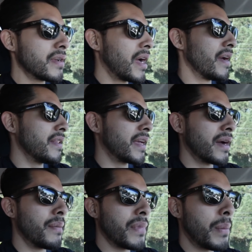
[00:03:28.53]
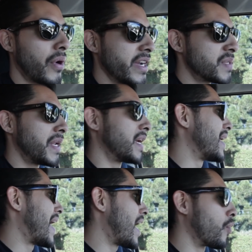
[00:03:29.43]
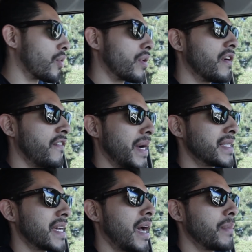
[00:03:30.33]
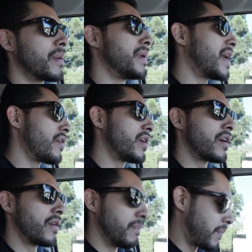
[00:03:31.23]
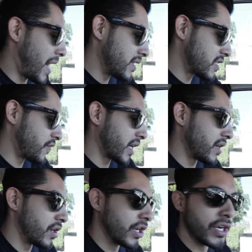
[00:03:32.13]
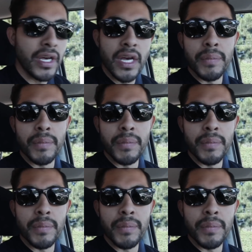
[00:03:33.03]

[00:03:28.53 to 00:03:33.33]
I'm probably spending an hour of my time coming out here buying this fucking hood,